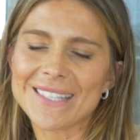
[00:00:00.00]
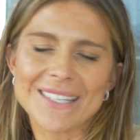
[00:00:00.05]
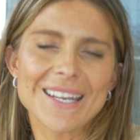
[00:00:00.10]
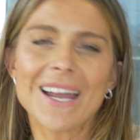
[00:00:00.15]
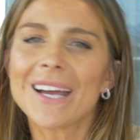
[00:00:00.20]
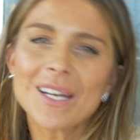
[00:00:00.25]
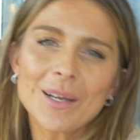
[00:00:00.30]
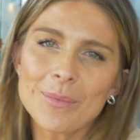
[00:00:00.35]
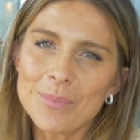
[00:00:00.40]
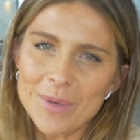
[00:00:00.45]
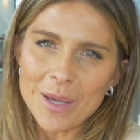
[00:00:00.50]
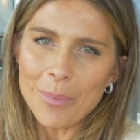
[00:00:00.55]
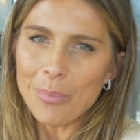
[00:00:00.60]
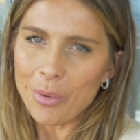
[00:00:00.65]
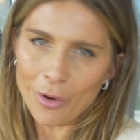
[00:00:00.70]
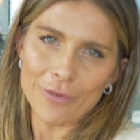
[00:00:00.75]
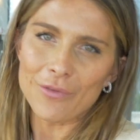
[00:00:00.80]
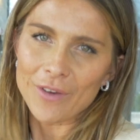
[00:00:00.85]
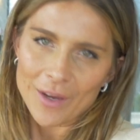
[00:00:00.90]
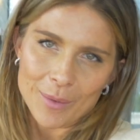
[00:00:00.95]
not going to be a
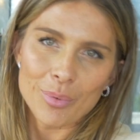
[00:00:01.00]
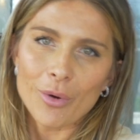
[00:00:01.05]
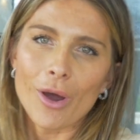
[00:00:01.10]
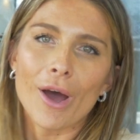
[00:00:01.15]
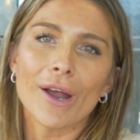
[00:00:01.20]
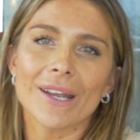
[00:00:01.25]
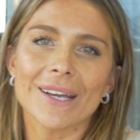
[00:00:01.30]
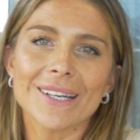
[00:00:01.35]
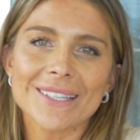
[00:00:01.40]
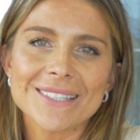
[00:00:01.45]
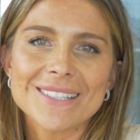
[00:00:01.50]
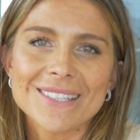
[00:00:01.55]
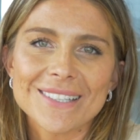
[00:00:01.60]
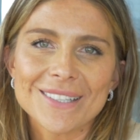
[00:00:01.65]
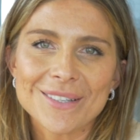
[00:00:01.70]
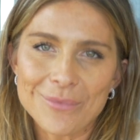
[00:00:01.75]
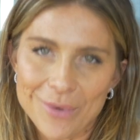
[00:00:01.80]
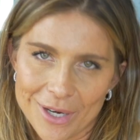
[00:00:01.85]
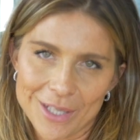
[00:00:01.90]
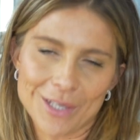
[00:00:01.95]
perfect product
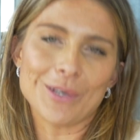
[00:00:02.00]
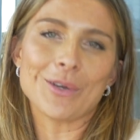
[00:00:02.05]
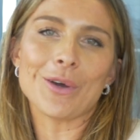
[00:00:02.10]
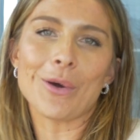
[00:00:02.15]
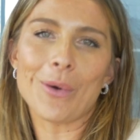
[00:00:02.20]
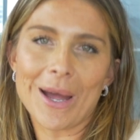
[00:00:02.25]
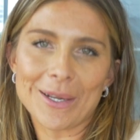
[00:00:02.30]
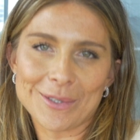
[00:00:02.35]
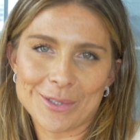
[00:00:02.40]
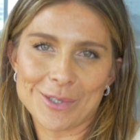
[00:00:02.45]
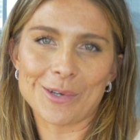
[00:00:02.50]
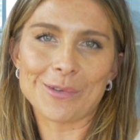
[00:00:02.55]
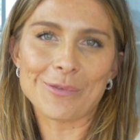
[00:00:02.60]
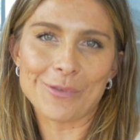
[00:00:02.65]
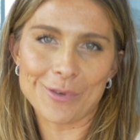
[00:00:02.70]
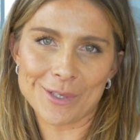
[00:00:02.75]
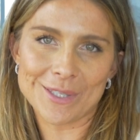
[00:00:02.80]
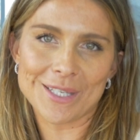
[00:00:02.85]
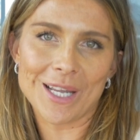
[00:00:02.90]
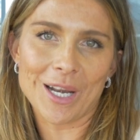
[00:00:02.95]
when you go out to your
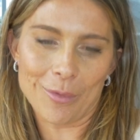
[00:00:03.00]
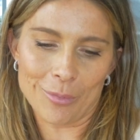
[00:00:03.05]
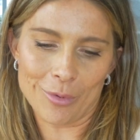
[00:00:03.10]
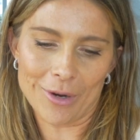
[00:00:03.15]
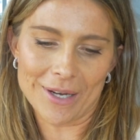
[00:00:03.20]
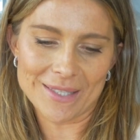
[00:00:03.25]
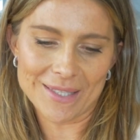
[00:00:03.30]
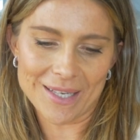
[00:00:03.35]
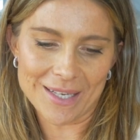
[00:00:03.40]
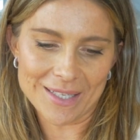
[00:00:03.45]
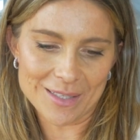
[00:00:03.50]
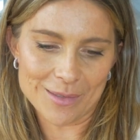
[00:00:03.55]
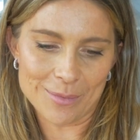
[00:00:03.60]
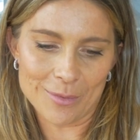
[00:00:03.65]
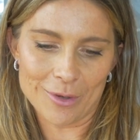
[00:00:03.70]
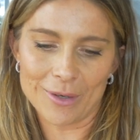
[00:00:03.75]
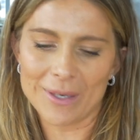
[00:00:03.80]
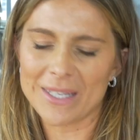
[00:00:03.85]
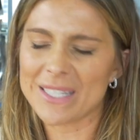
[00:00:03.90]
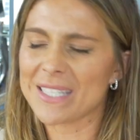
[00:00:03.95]
first enterprise
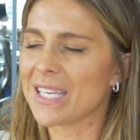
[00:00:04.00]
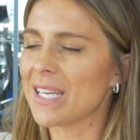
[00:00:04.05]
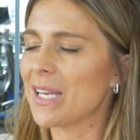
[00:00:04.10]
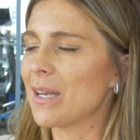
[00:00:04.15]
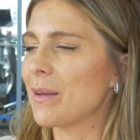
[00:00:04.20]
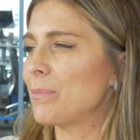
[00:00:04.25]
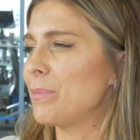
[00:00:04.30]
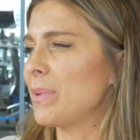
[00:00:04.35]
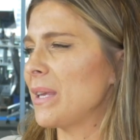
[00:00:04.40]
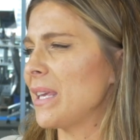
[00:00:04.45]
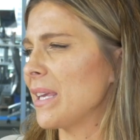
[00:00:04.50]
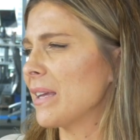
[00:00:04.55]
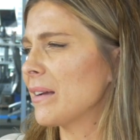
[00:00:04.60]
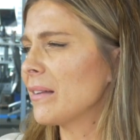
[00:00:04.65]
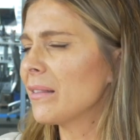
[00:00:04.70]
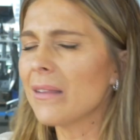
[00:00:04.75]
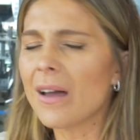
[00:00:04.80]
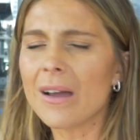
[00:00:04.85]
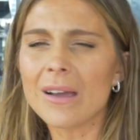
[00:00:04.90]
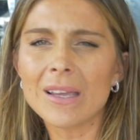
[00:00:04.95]
customer. It's going to be
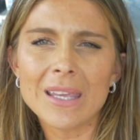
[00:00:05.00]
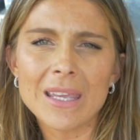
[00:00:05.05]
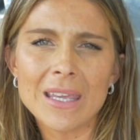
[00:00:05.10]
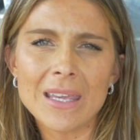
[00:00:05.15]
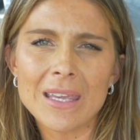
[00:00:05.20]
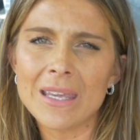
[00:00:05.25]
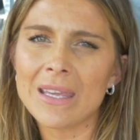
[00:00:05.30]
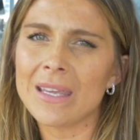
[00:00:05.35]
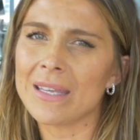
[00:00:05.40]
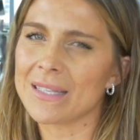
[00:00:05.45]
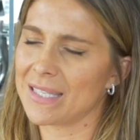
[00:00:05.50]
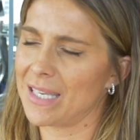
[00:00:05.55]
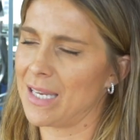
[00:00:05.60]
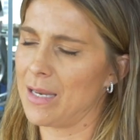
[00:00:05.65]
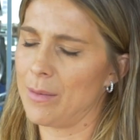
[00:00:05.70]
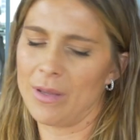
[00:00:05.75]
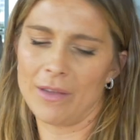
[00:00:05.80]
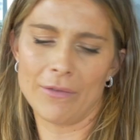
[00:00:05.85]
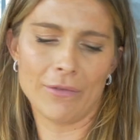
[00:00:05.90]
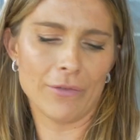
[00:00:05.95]
clunky, it's going
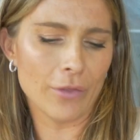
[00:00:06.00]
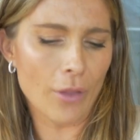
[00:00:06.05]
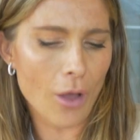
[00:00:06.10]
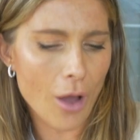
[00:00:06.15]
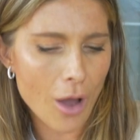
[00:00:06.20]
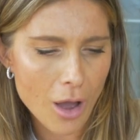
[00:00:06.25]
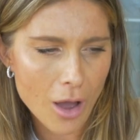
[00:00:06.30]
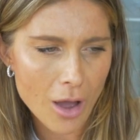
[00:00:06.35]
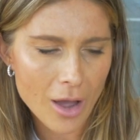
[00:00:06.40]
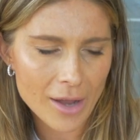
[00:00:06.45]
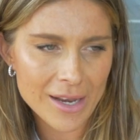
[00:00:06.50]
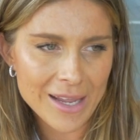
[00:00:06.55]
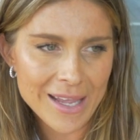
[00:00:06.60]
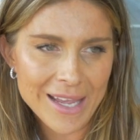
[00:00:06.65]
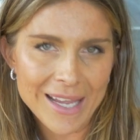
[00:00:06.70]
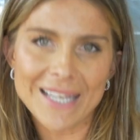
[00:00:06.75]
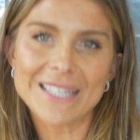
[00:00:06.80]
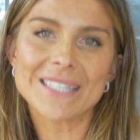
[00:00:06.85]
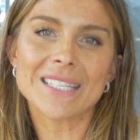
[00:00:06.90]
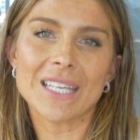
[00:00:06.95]
to be flawed,
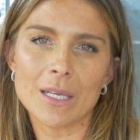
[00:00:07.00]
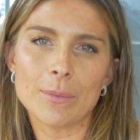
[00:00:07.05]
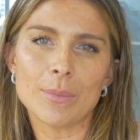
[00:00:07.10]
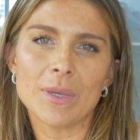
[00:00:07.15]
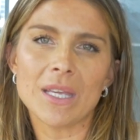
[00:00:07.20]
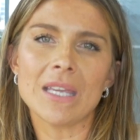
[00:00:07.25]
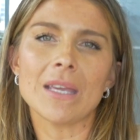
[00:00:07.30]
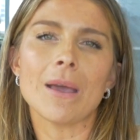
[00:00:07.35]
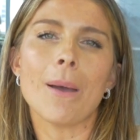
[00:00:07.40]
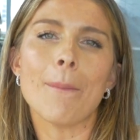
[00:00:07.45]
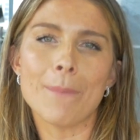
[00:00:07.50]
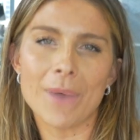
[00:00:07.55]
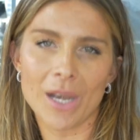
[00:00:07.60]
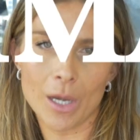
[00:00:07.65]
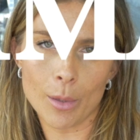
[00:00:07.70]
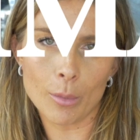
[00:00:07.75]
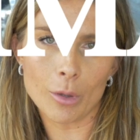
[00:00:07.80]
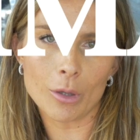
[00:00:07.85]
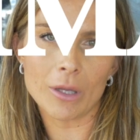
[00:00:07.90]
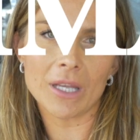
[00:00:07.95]
it's going to be a
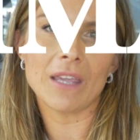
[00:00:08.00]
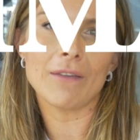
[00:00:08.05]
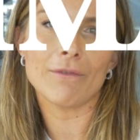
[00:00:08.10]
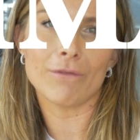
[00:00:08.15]
minimally